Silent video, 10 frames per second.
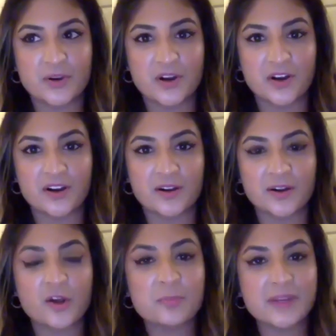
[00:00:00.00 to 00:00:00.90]
are
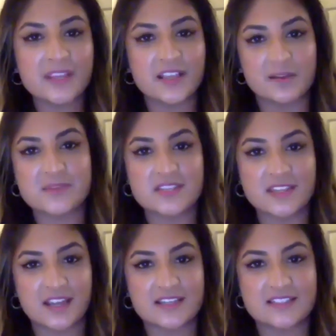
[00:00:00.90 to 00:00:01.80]
opening up to
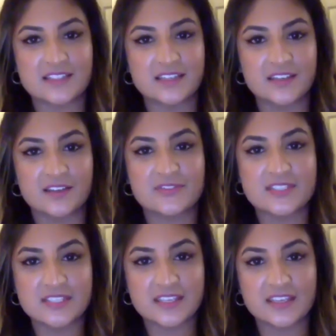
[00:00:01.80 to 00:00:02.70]
the idea of
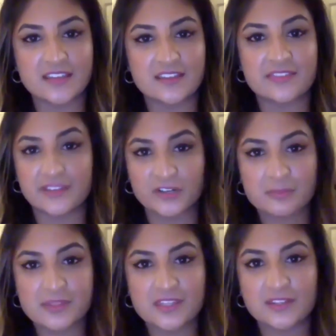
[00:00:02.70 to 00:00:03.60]
seeking
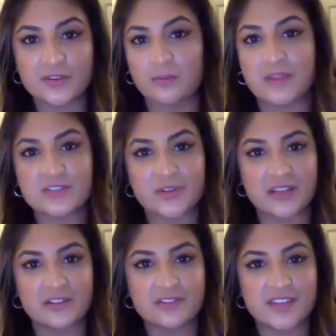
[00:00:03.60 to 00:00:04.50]
therapy or mental
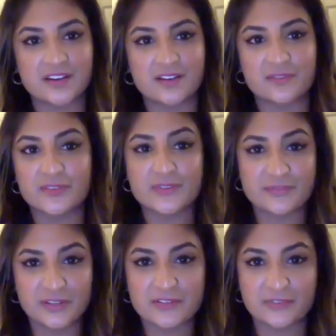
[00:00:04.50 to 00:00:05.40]
health care for the
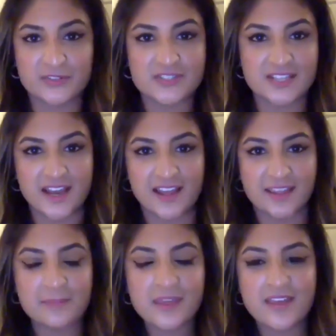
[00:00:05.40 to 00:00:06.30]
very first
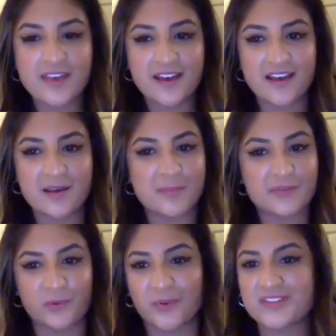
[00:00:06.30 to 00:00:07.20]
time.
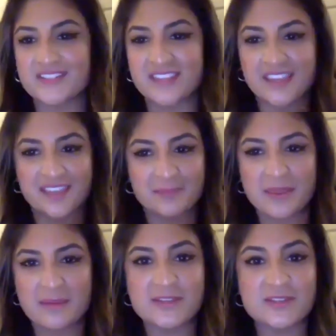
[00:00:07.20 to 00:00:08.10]
Of course, they
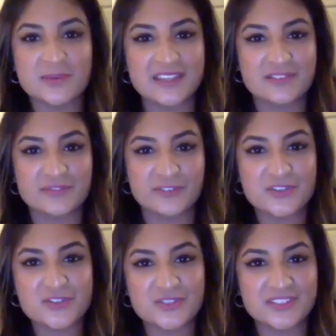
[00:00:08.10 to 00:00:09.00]
may be doing it
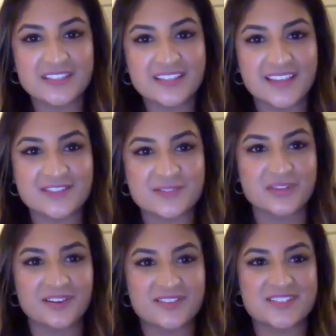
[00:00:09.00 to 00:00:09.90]
virtually as
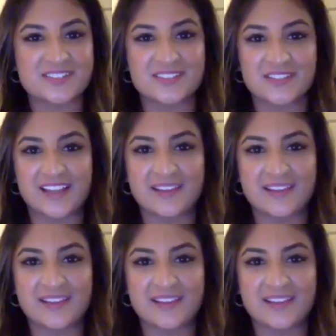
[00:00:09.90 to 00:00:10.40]
we are still